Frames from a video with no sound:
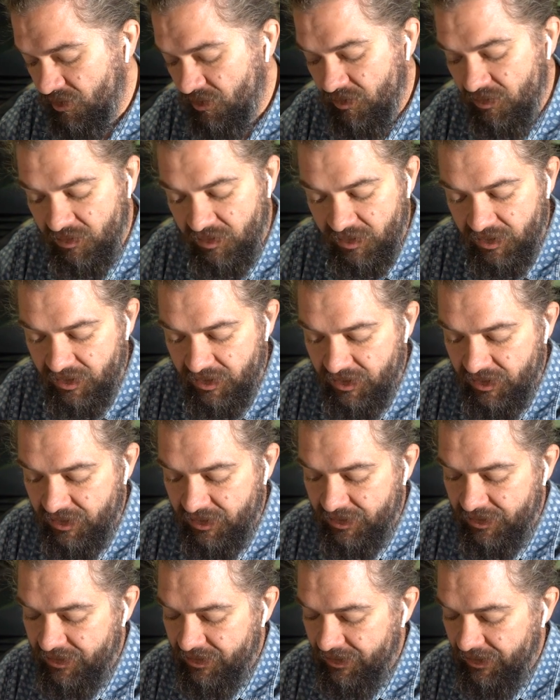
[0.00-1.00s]
do
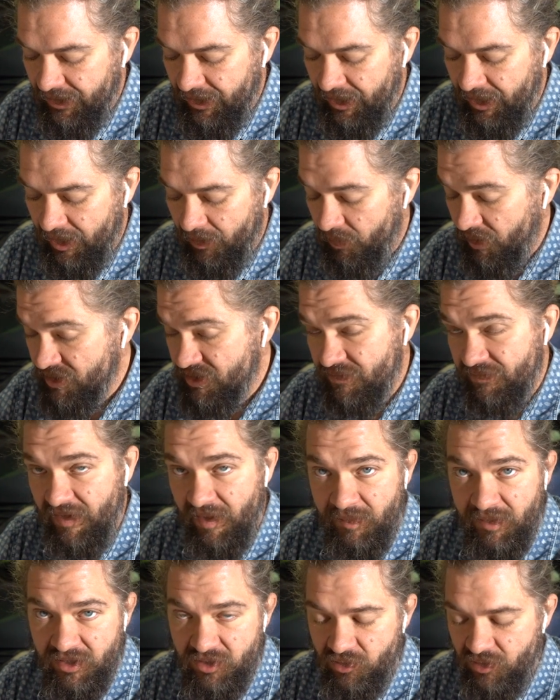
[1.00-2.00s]
a bunch of
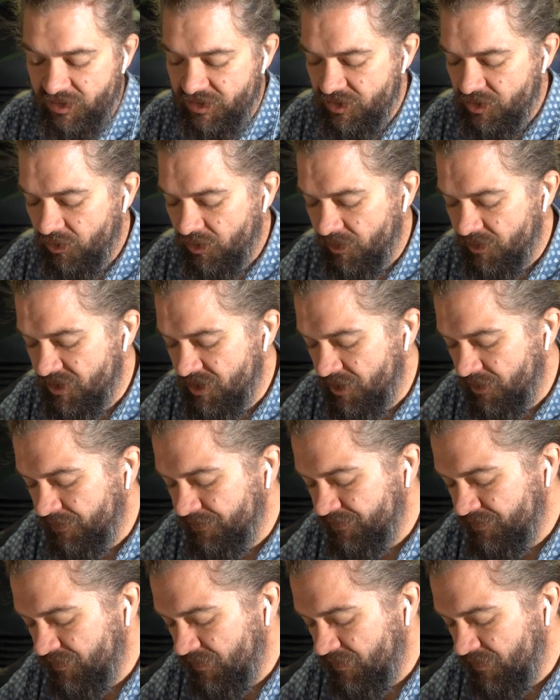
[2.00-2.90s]
5-minute drawings. Totally up to you.